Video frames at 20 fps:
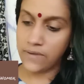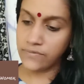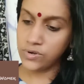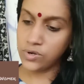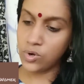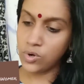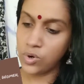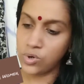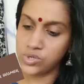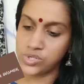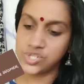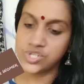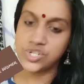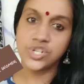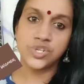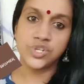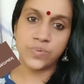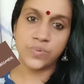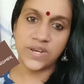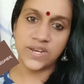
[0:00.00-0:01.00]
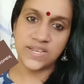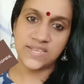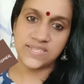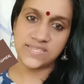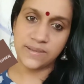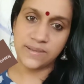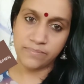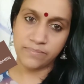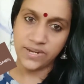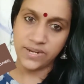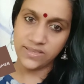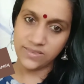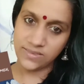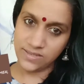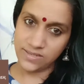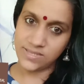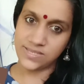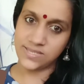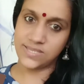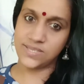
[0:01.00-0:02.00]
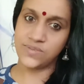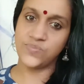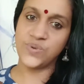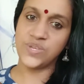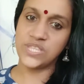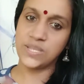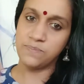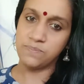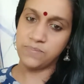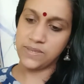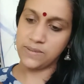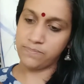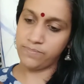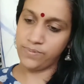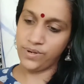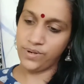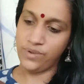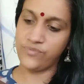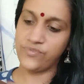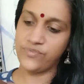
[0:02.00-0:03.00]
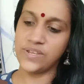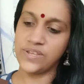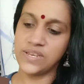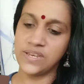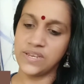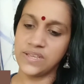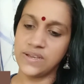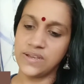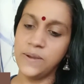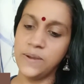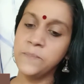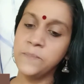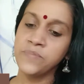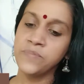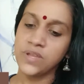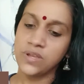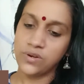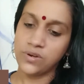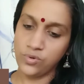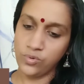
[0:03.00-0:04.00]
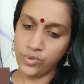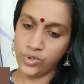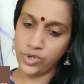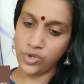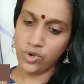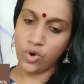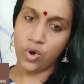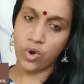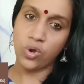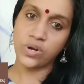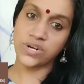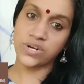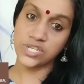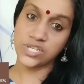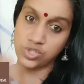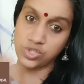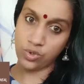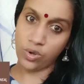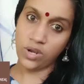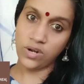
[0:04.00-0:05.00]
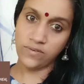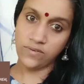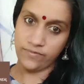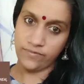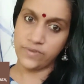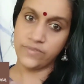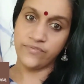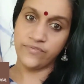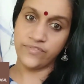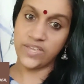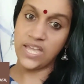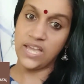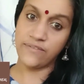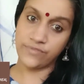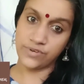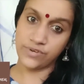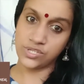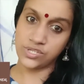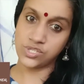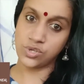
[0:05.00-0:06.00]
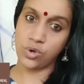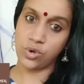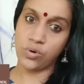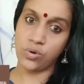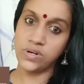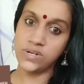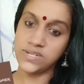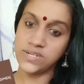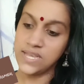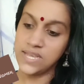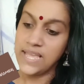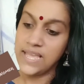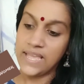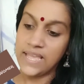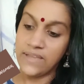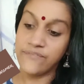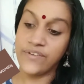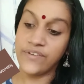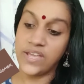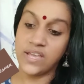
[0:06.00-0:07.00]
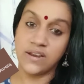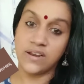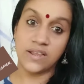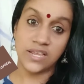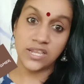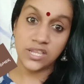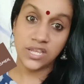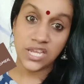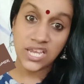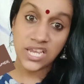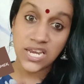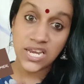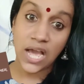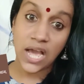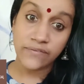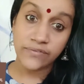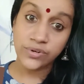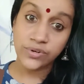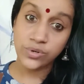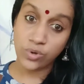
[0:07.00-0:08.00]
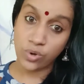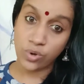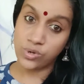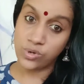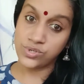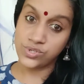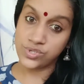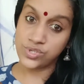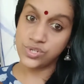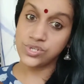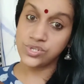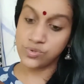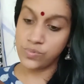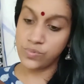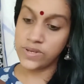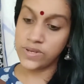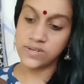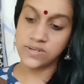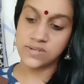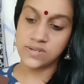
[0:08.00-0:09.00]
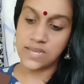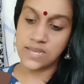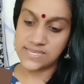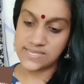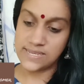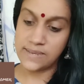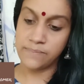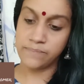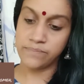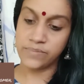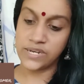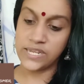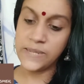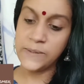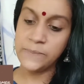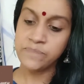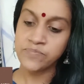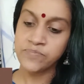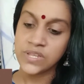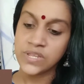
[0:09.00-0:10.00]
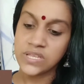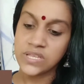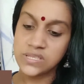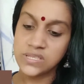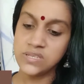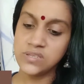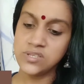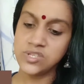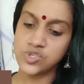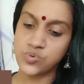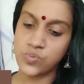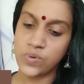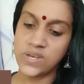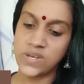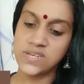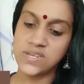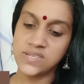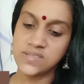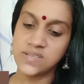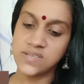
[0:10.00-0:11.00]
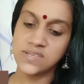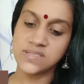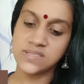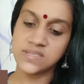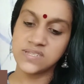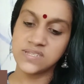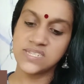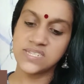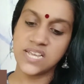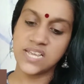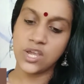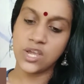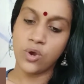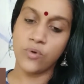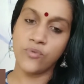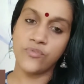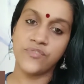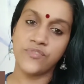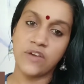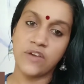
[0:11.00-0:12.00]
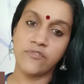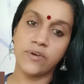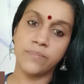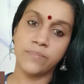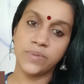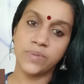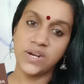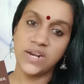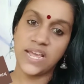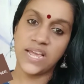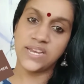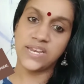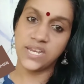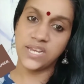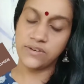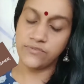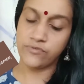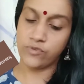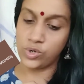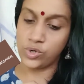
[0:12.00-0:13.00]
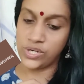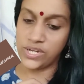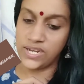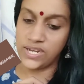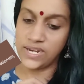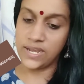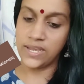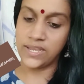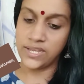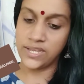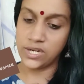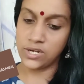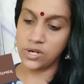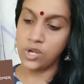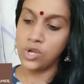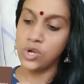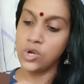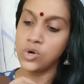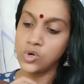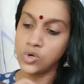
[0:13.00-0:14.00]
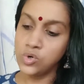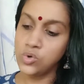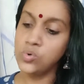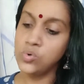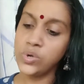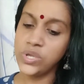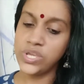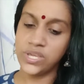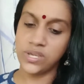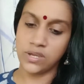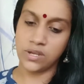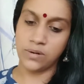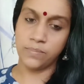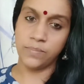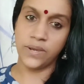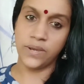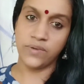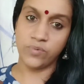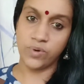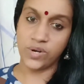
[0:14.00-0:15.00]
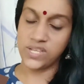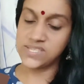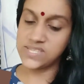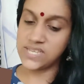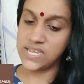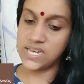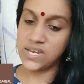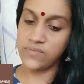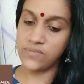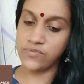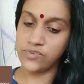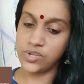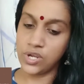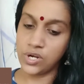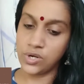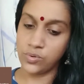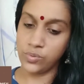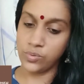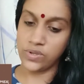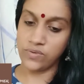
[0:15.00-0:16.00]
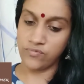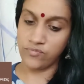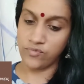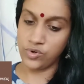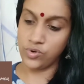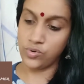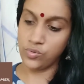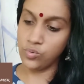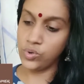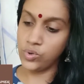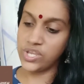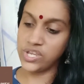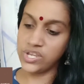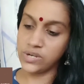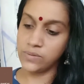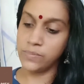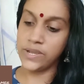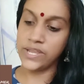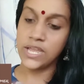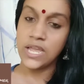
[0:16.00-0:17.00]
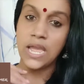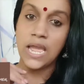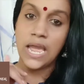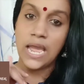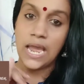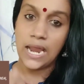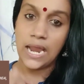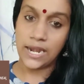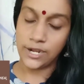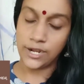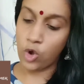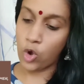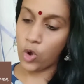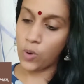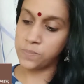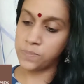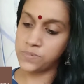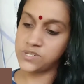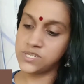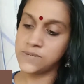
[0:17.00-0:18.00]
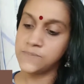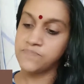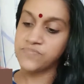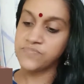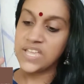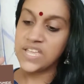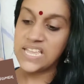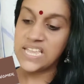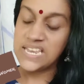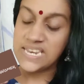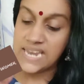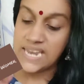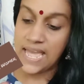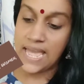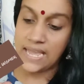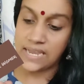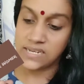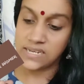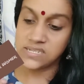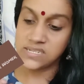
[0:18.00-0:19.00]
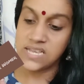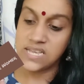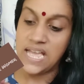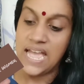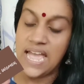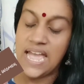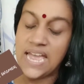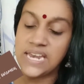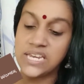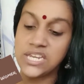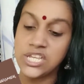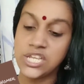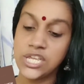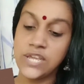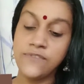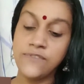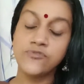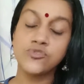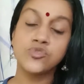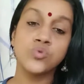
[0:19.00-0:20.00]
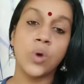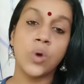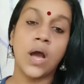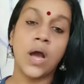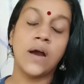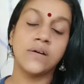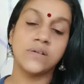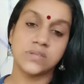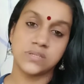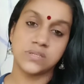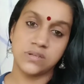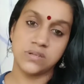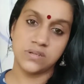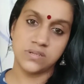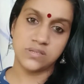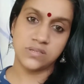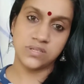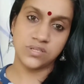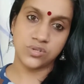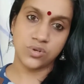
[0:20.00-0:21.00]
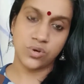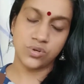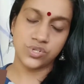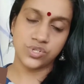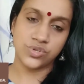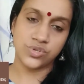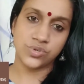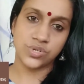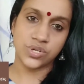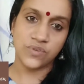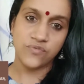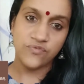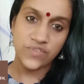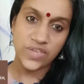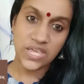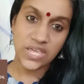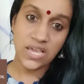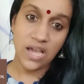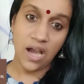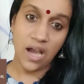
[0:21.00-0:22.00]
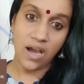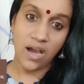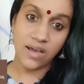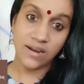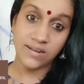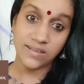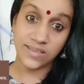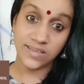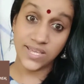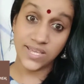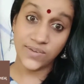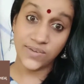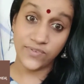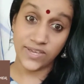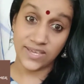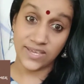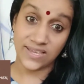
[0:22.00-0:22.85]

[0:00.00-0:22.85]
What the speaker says: constituent assembly, this, we the people of India we have resolved, where in our constituent assembly, this 26th day of November 1949, do hereby, what exactly we are doing? Do hereby adopt, enact, and give to ourselves this constitution. We are giving